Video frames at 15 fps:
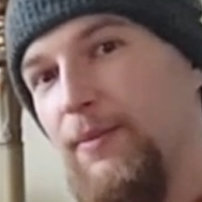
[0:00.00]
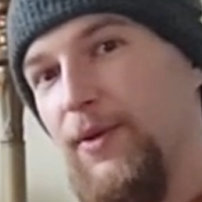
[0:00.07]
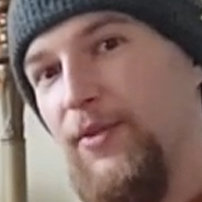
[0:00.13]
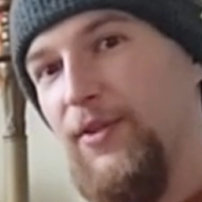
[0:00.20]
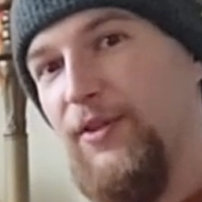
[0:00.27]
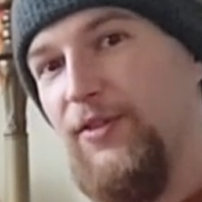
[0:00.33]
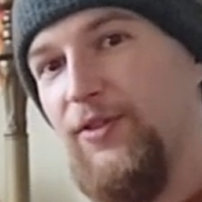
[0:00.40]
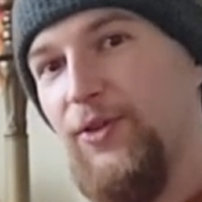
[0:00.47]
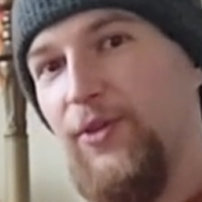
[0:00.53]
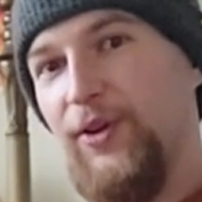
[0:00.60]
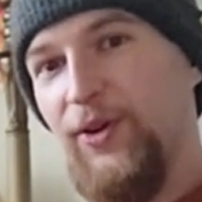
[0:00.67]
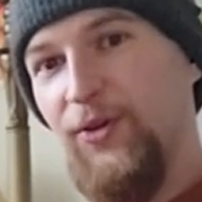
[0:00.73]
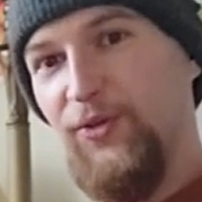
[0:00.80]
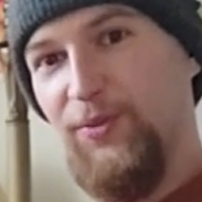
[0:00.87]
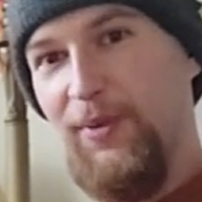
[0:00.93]
But this
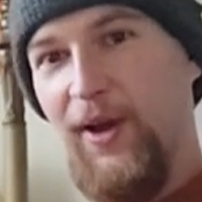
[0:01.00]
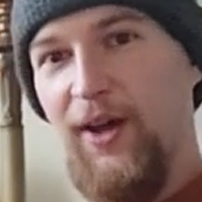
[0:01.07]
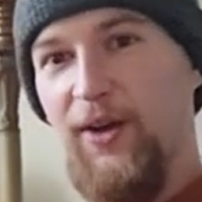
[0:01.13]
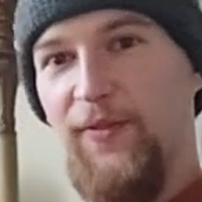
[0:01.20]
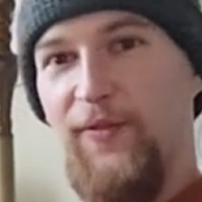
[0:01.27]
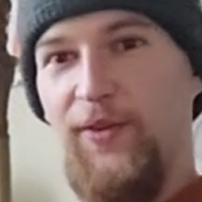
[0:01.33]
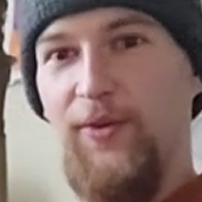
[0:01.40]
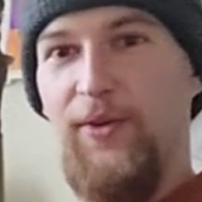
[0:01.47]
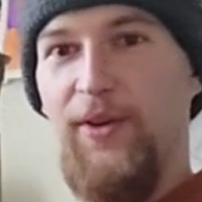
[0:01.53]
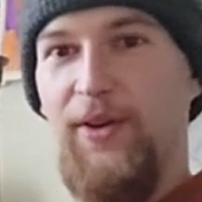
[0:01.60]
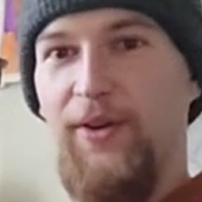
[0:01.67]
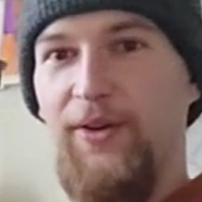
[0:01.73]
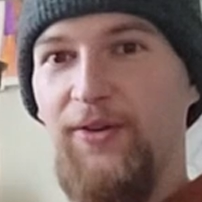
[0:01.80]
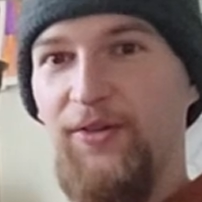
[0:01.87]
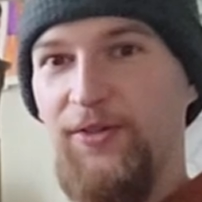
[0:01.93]
story goes back a few
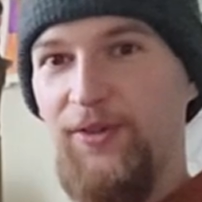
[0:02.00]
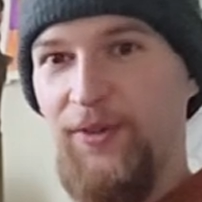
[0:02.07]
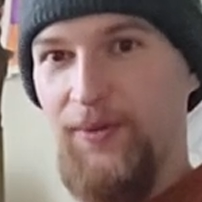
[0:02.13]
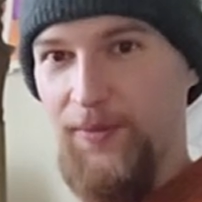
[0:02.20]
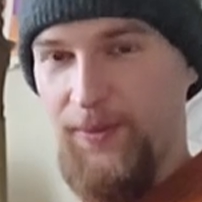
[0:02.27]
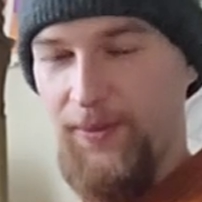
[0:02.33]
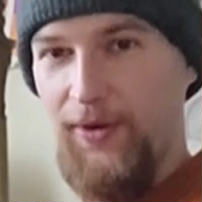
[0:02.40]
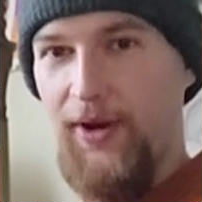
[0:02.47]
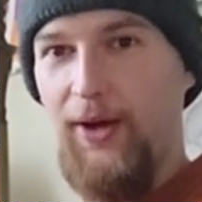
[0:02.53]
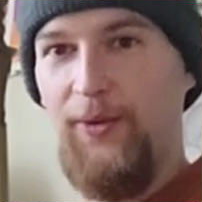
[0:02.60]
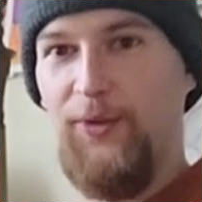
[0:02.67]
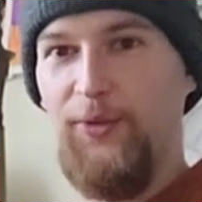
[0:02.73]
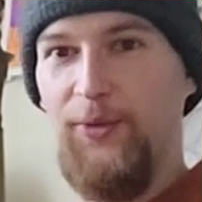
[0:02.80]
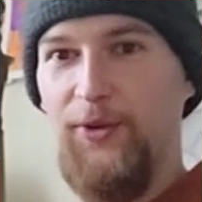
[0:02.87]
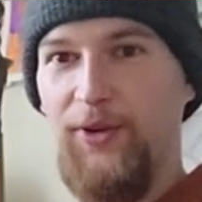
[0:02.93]
years, and I
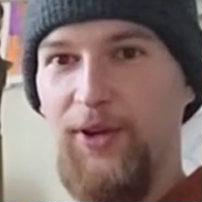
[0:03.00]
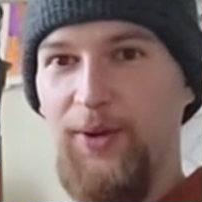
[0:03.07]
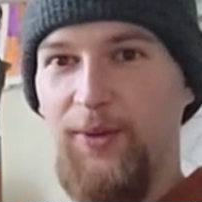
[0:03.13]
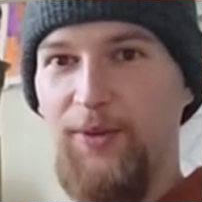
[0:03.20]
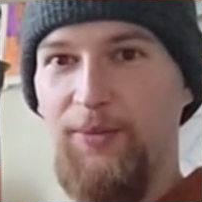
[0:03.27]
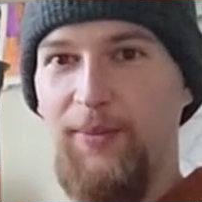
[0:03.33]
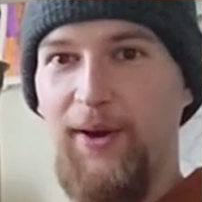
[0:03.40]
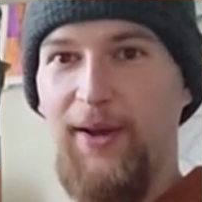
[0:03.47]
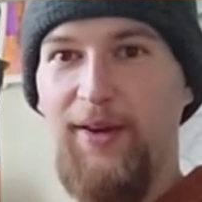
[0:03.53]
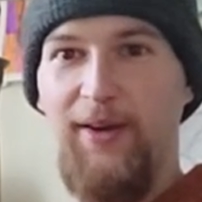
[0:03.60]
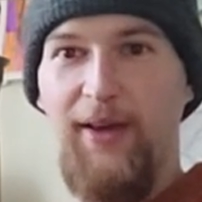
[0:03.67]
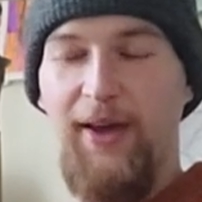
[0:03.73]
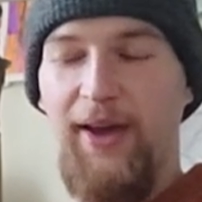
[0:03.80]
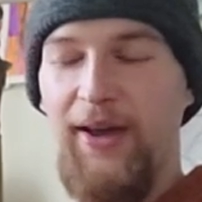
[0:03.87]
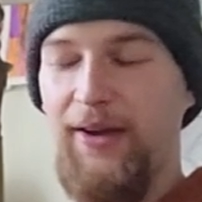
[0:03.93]
was working with my
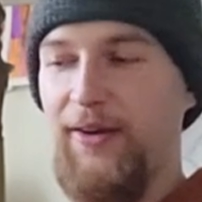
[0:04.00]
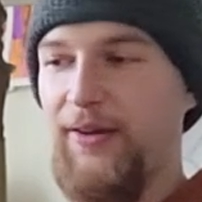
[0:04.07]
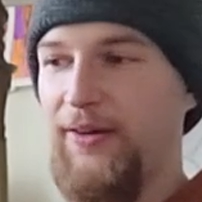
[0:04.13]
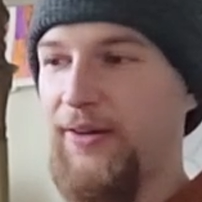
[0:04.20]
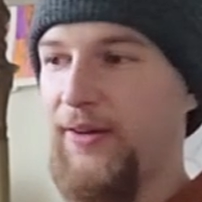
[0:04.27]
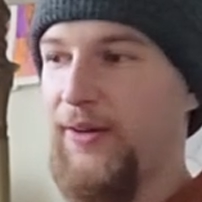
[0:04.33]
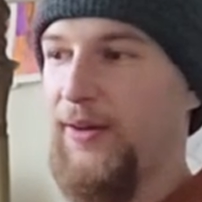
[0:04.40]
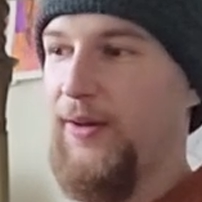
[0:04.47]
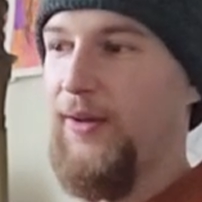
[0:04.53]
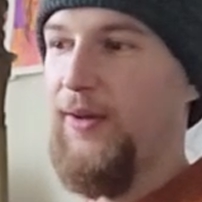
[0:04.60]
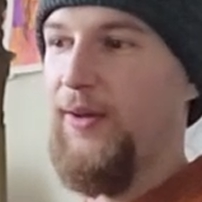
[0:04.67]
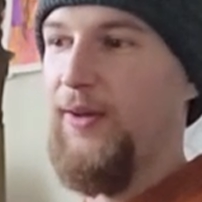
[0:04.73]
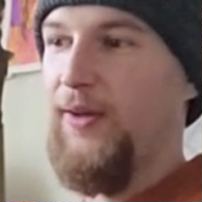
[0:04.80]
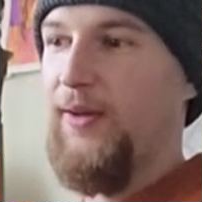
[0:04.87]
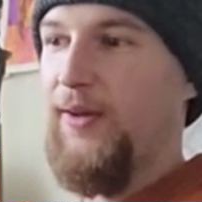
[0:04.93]
dad,
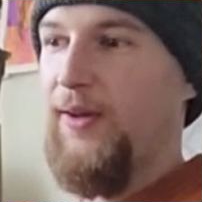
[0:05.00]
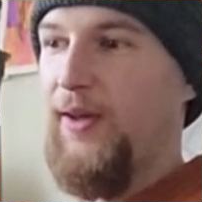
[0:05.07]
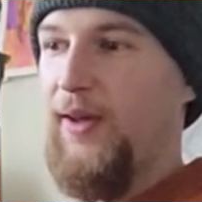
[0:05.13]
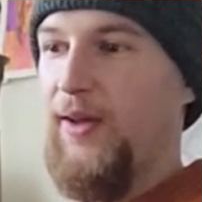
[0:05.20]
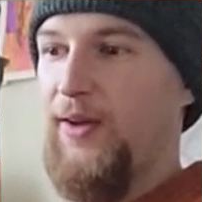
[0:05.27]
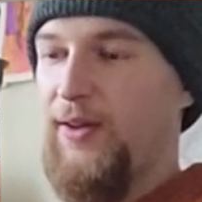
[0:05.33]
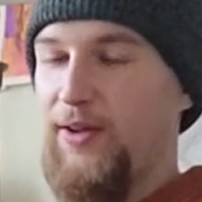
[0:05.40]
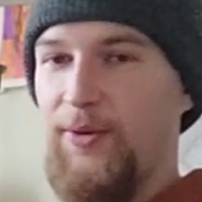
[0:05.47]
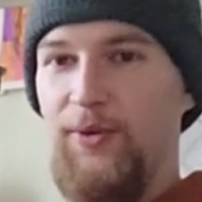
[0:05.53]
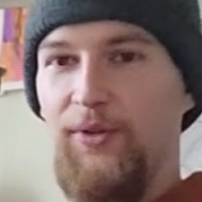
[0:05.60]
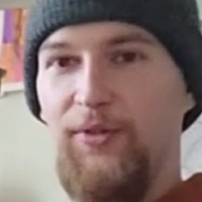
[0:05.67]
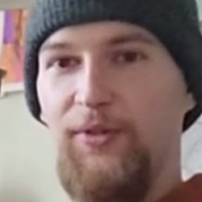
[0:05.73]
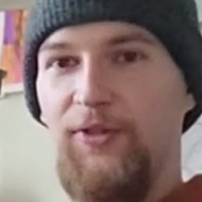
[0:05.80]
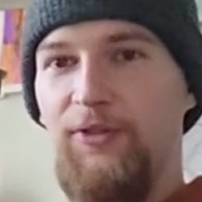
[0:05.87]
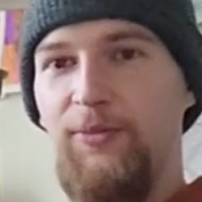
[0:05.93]
and he
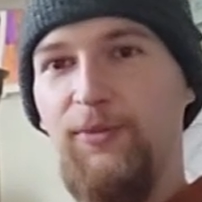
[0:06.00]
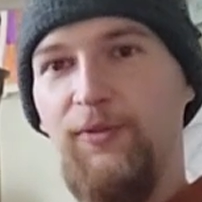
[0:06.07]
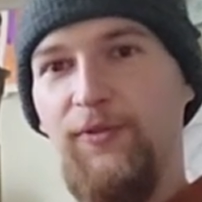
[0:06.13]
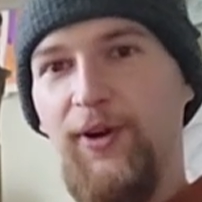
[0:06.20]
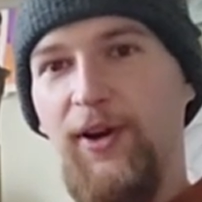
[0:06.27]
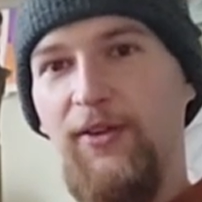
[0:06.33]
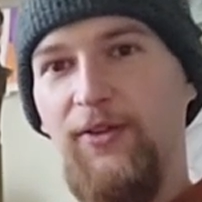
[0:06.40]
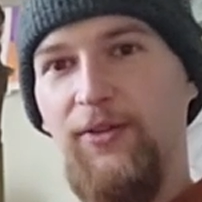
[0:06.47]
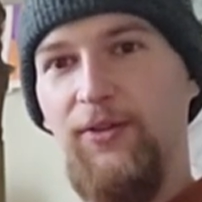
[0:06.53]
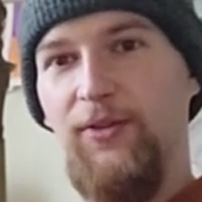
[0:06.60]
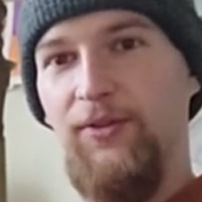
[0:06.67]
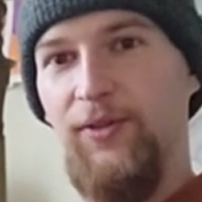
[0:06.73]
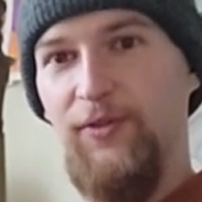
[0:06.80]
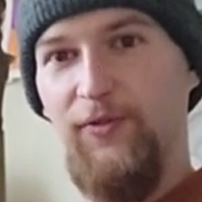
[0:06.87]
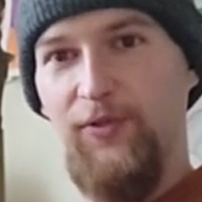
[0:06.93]
was the supervisor
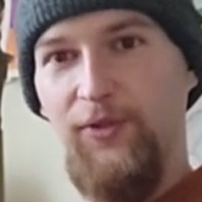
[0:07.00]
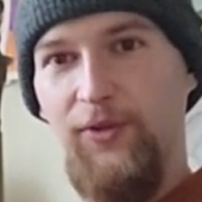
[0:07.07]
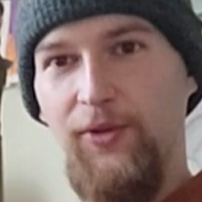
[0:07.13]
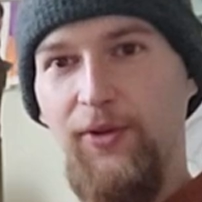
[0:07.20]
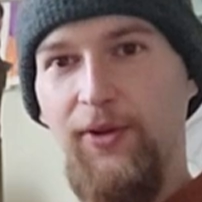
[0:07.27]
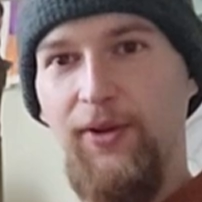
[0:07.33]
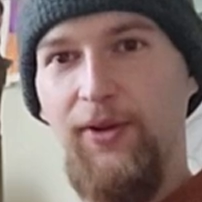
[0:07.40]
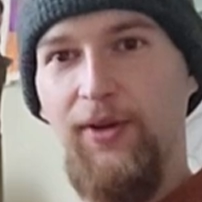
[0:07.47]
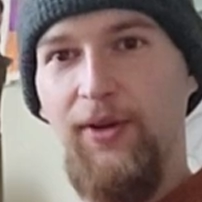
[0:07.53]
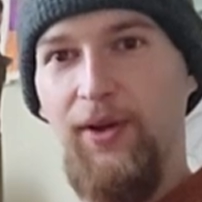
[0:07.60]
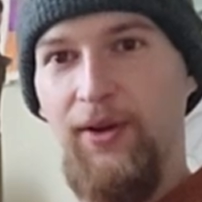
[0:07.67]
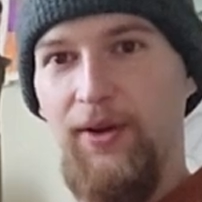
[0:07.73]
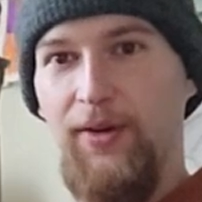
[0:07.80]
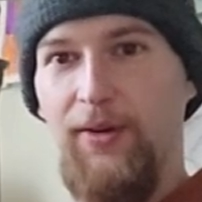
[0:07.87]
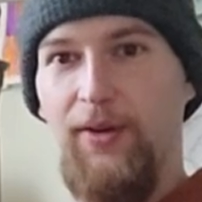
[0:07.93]
of a flooring
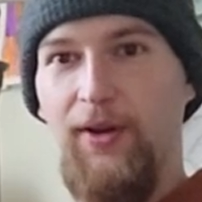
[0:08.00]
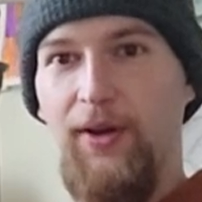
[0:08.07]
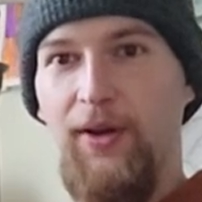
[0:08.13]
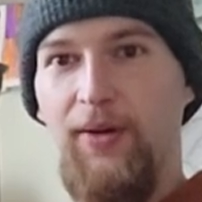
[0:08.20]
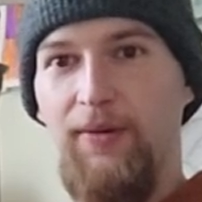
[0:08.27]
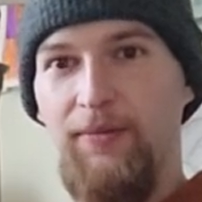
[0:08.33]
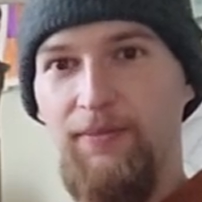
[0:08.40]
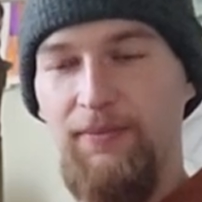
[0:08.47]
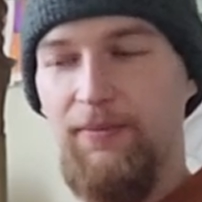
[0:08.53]
and a